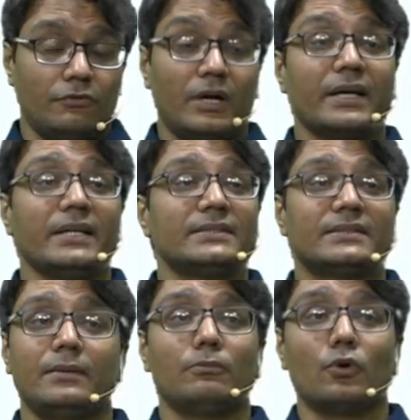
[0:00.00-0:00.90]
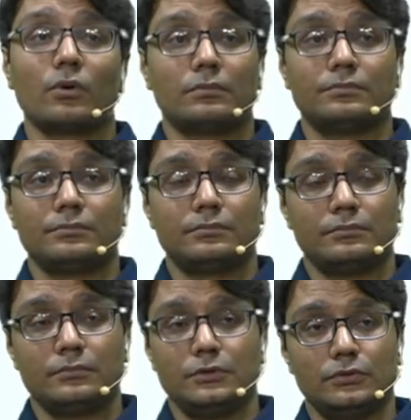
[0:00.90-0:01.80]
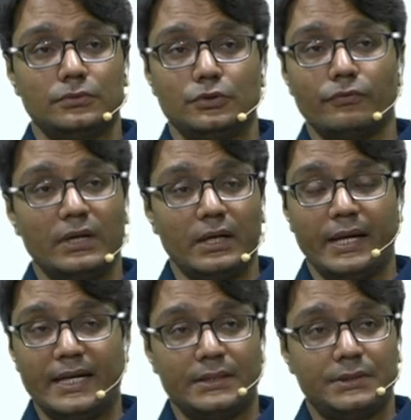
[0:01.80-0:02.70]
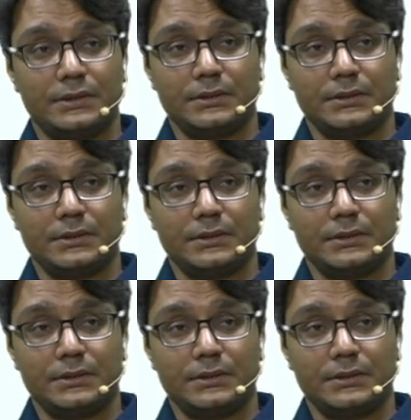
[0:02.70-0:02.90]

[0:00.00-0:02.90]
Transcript: I can say more? You will get